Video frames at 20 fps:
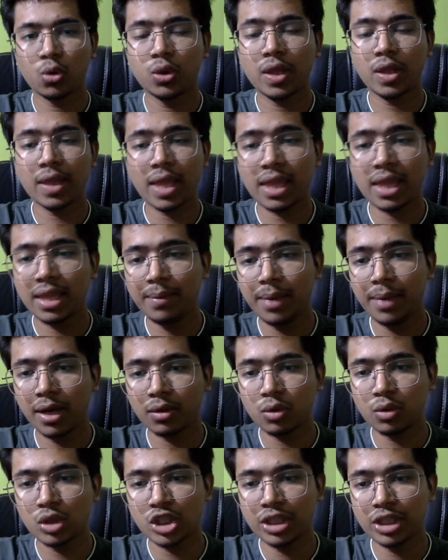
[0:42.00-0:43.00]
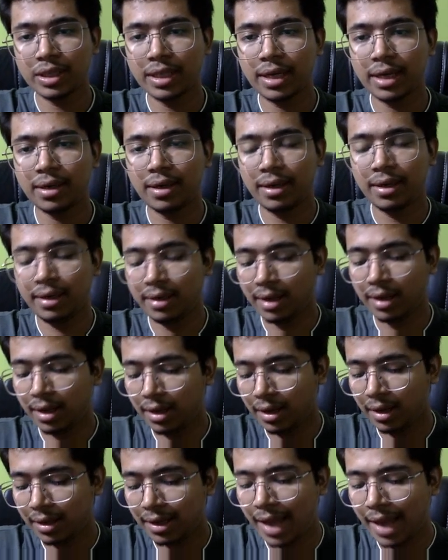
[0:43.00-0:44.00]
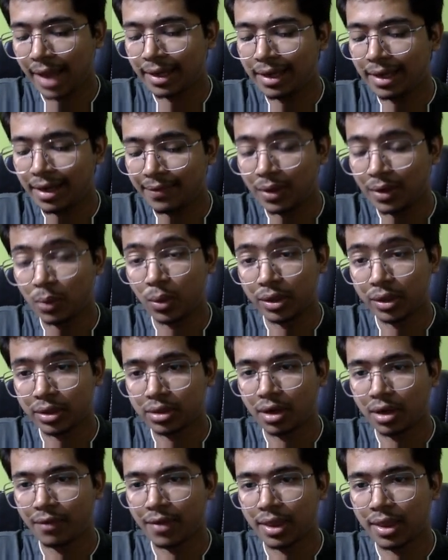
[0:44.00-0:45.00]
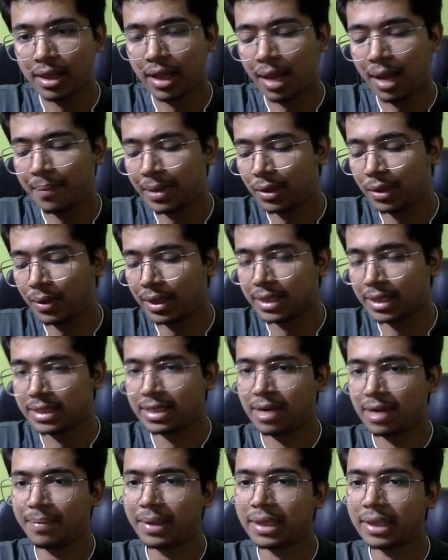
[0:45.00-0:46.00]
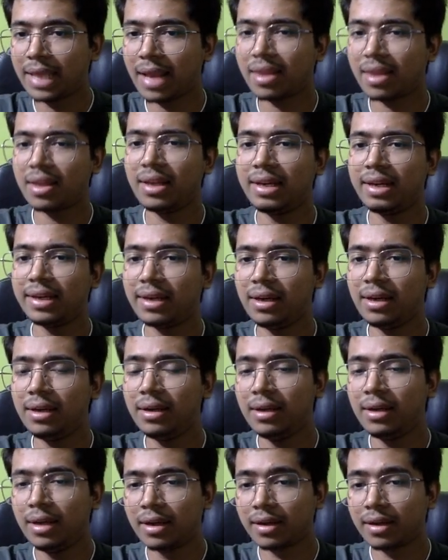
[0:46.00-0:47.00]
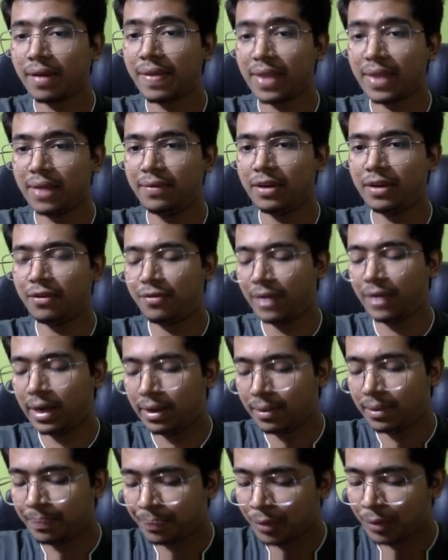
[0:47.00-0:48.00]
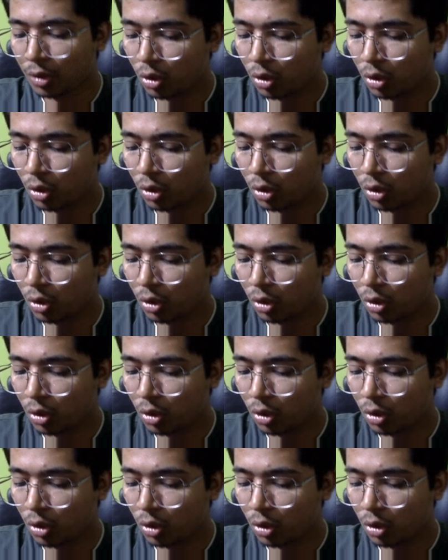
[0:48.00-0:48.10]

So this is similar question that like level one the traversal I made you understand, but there's a little concept different.